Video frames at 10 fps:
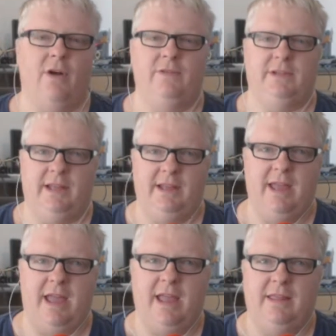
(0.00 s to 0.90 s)

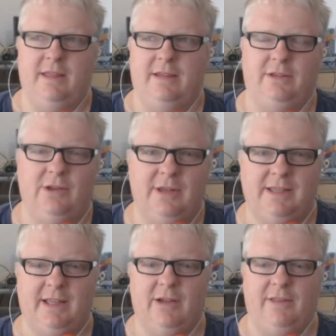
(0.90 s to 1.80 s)
obviously, in the
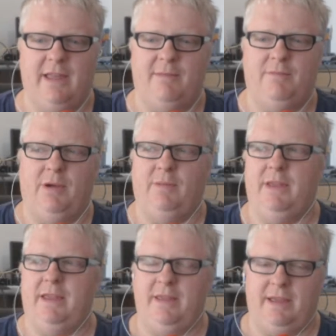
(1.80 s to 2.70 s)
unis, they've got
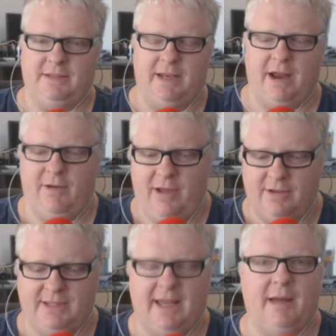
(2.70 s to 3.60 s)
their
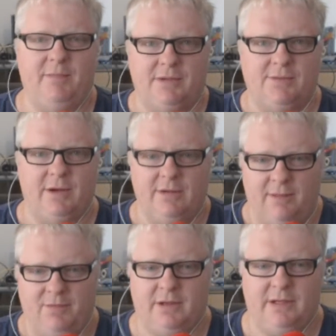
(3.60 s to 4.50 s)
scenarios set up as well,
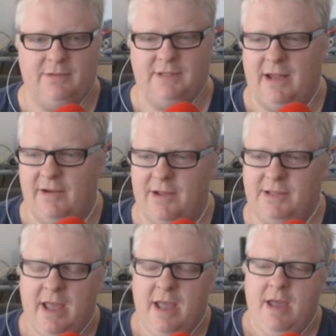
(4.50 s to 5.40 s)
like practical
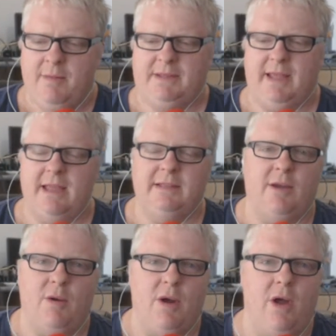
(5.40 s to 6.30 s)
scenarios. But
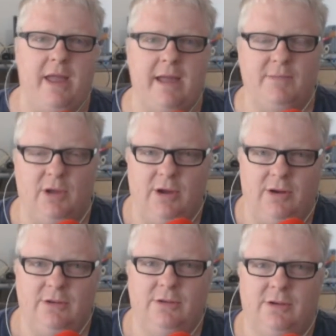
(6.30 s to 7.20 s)
so I come knocking
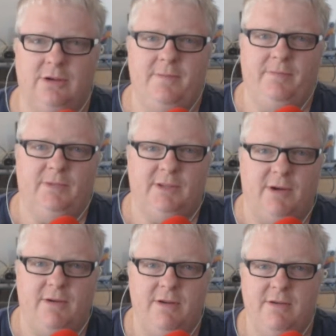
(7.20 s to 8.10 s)
on your door
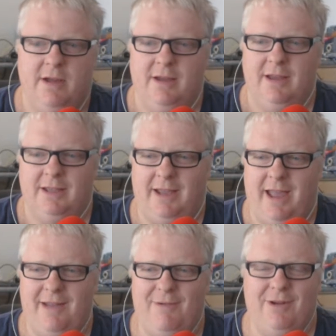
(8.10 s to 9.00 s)
tomorrow, I say,
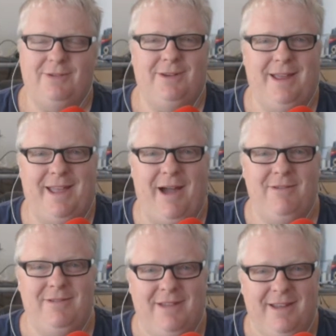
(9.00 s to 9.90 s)
hey, Rog, how you
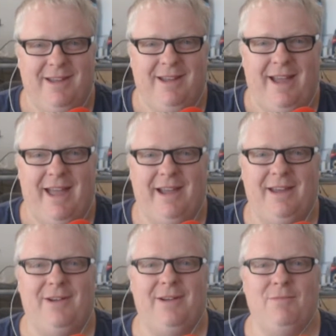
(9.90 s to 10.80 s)
going? How
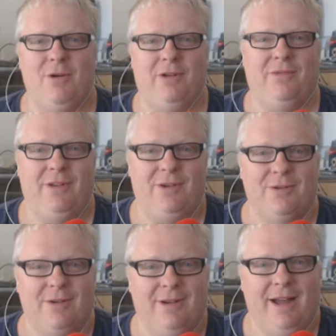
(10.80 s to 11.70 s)
can I work for
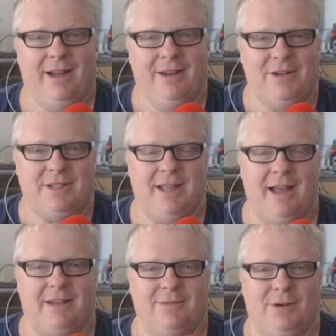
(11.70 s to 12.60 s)
you? How can I
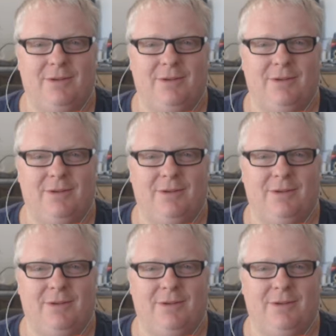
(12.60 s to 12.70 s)
start?